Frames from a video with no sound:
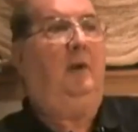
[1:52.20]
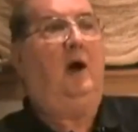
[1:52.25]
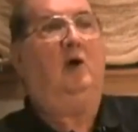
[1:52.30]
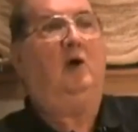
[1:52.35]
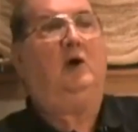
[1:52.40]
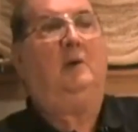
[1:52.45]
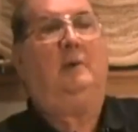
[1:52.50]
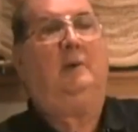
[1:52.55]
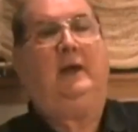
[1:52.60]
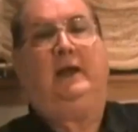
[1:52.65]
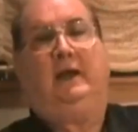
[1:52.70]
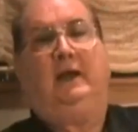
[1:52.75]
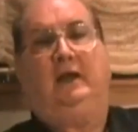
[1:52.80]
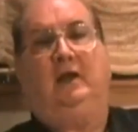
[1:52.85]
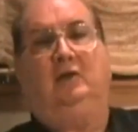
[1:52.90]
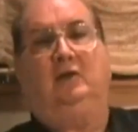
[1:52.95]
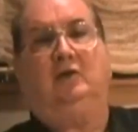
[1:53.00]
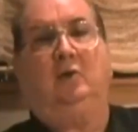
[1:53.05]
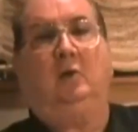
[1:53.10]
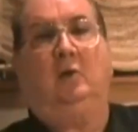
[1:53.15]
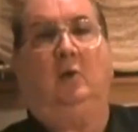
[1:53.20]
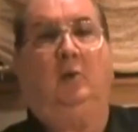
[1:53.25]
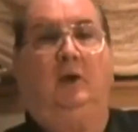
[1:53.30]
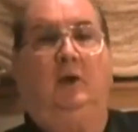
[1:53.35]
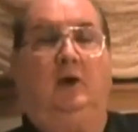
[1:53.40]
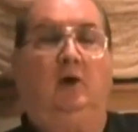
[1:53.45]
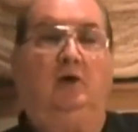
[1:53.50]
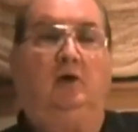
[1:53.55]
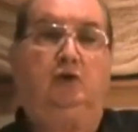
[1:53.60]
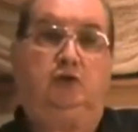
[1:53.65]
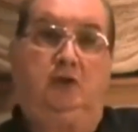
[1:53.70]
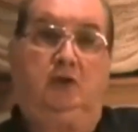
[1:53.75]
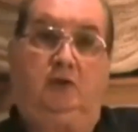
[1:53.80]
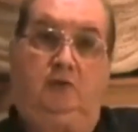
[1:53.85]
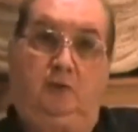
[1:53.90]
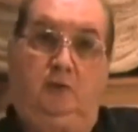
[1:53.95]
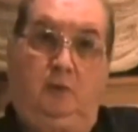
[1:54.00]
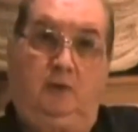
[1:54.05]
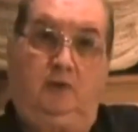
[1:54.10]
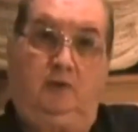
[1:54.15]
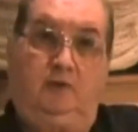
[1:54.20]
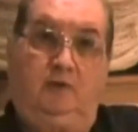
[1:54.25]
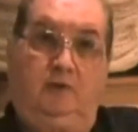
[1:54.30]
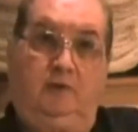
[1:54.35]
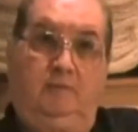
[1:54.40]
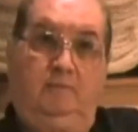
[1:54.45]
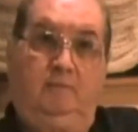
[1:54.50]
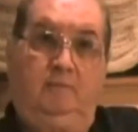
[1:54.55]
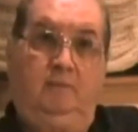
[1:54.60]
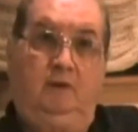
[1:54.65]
amalgamated into what we call Jesuits.